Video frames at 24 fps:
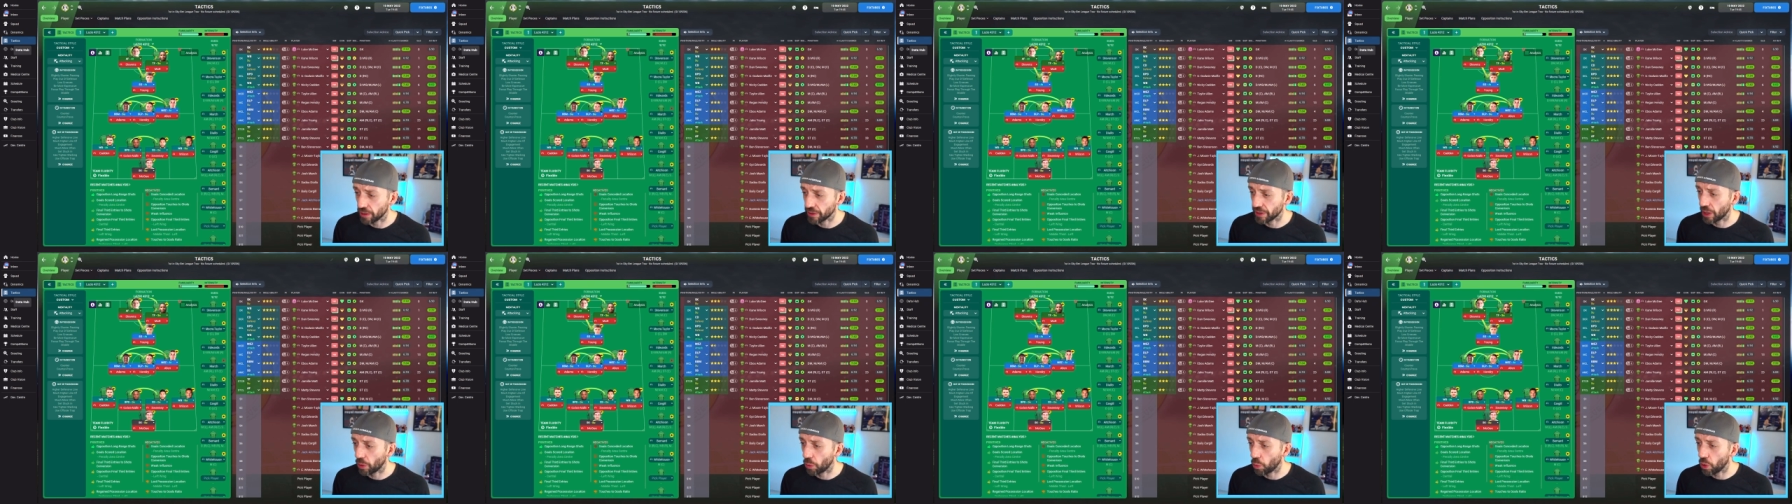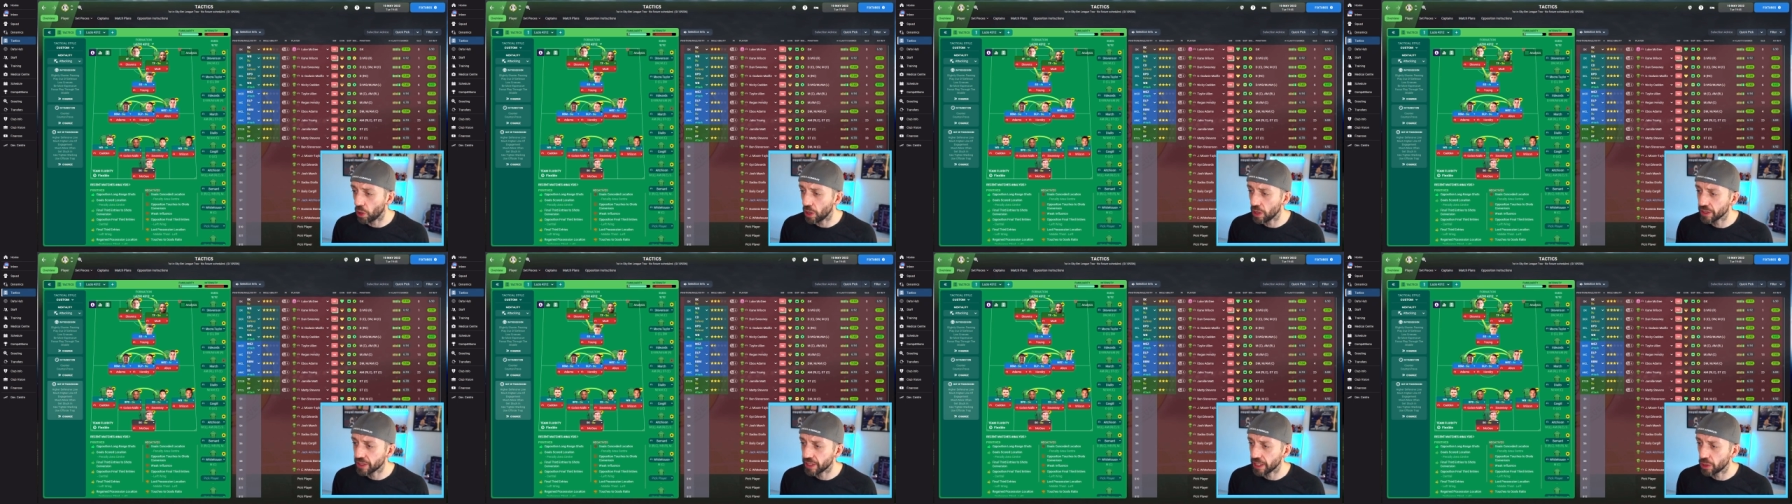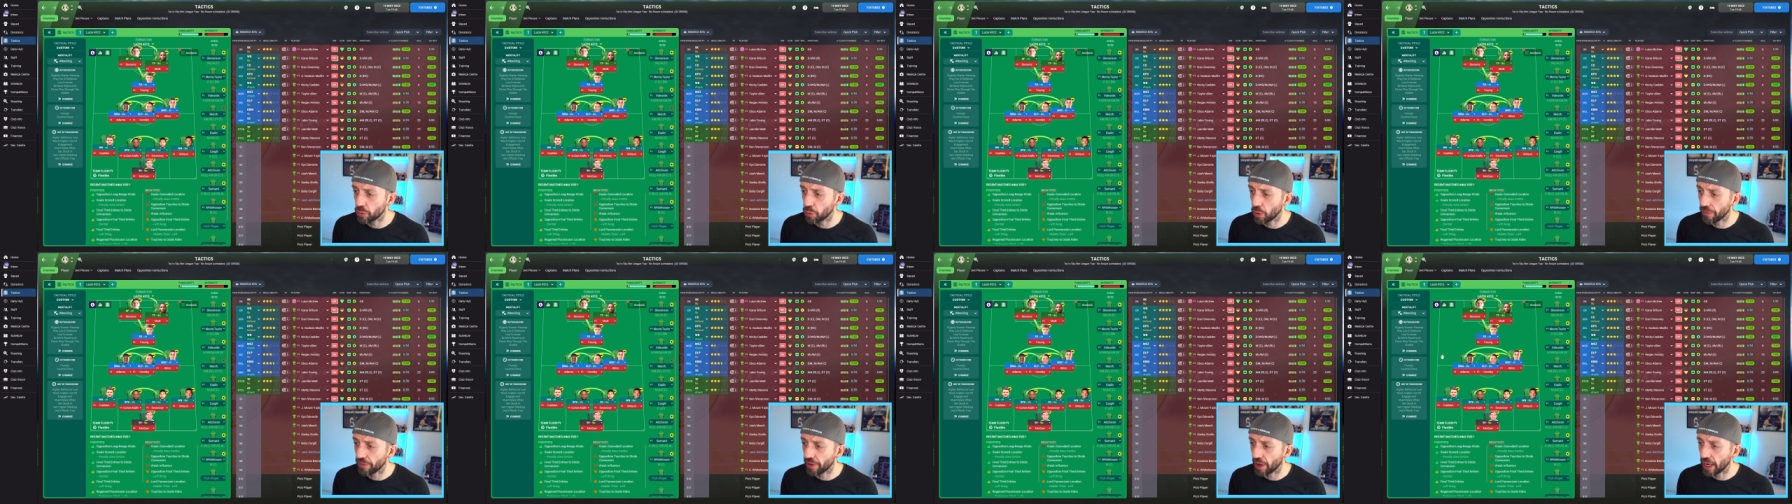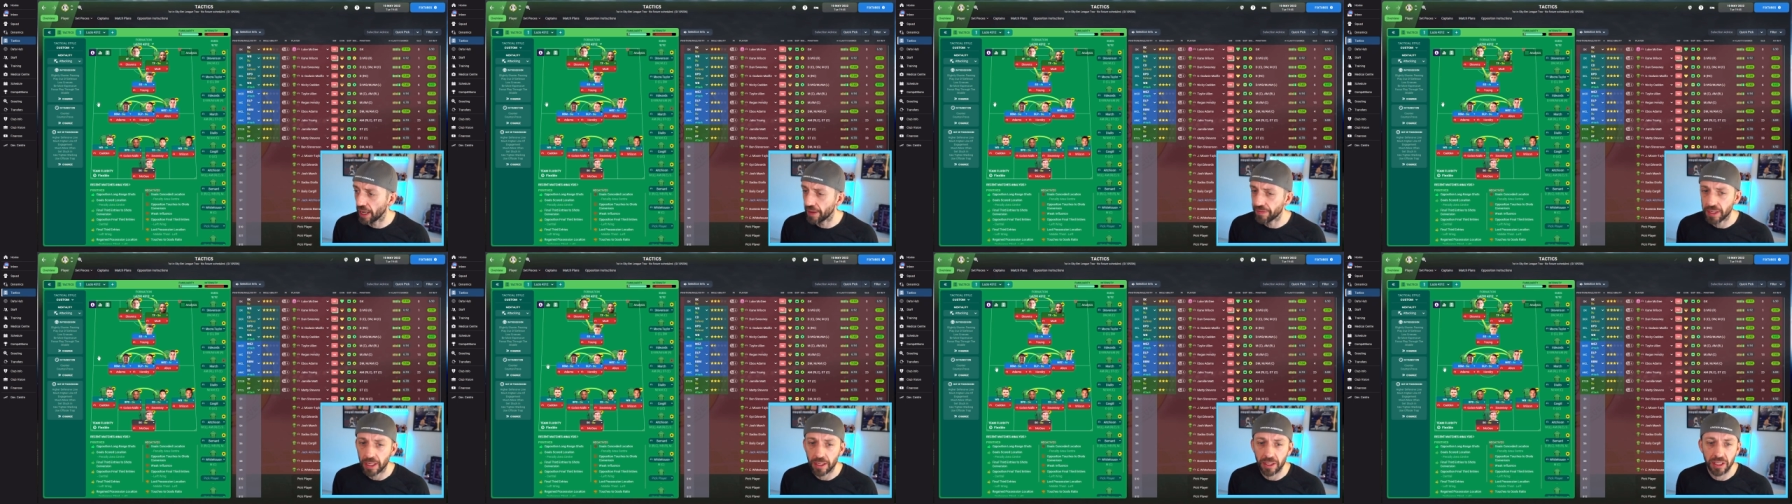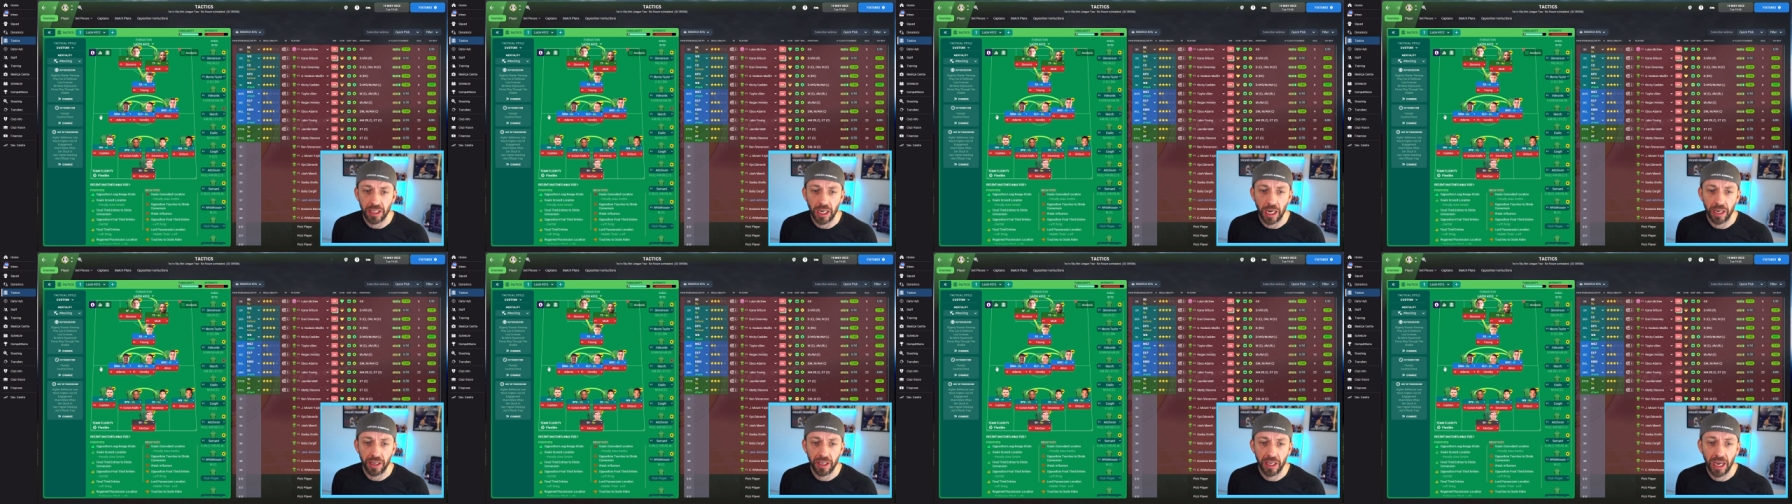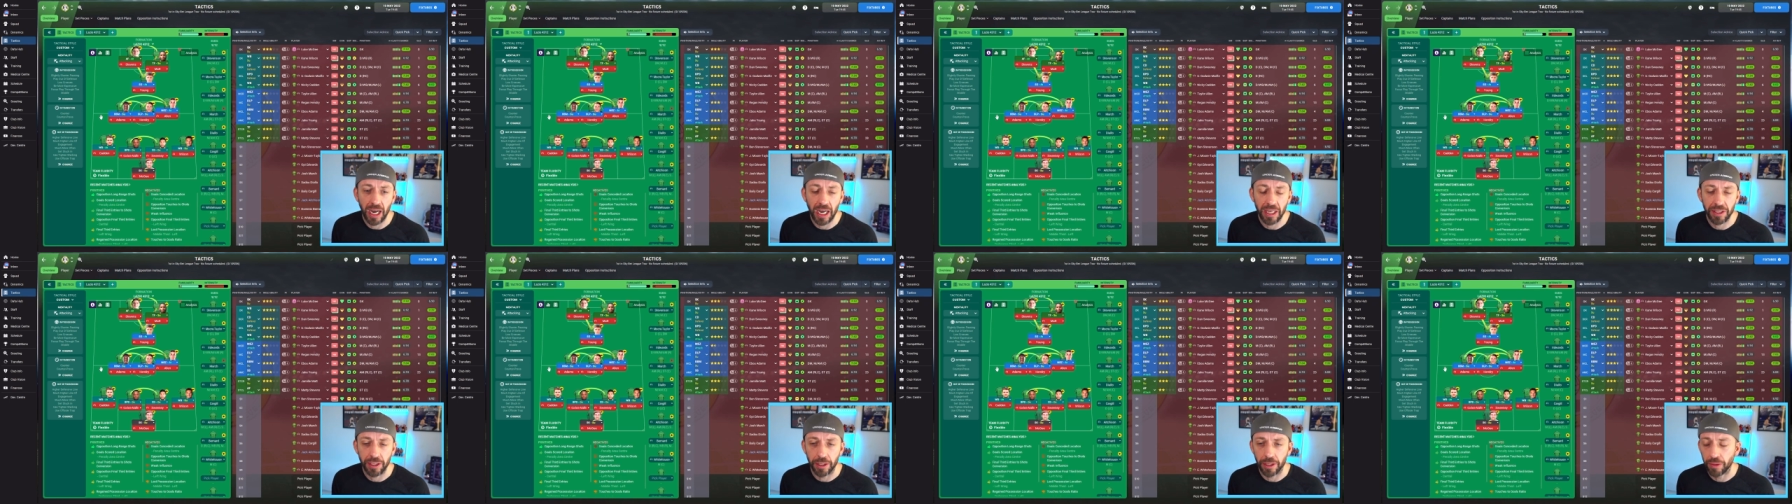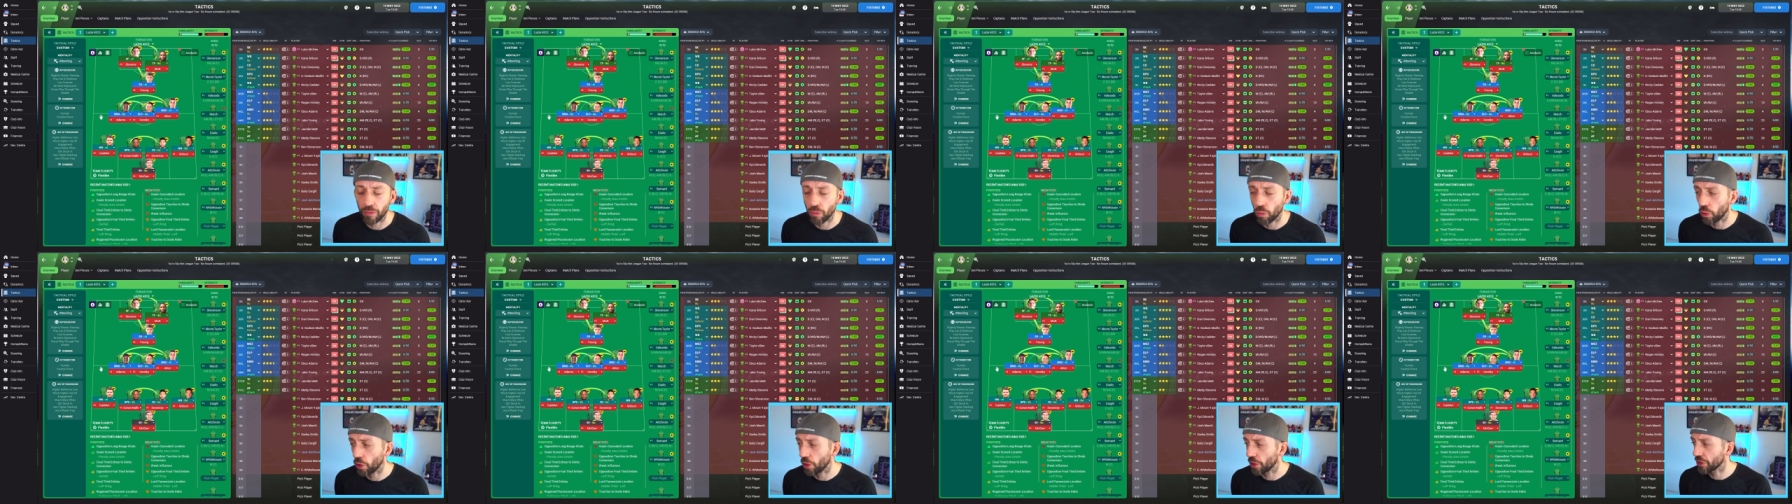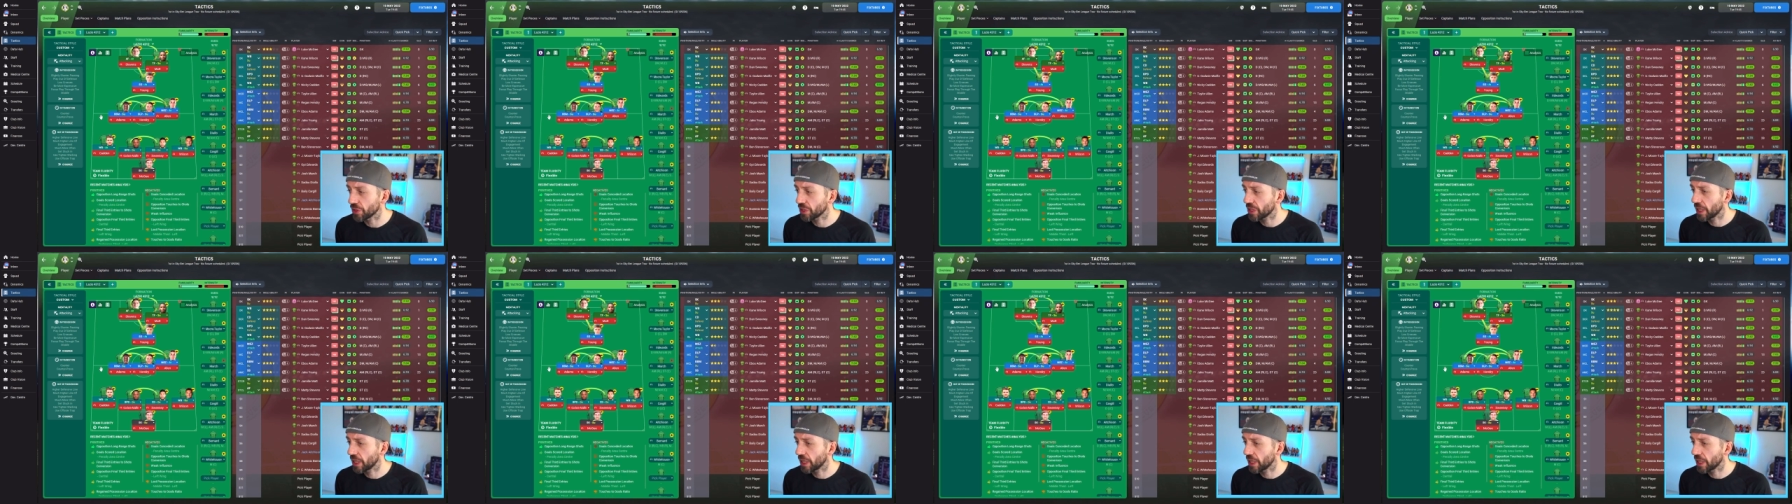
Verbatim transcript: Now what I did with the left hand side Cadden was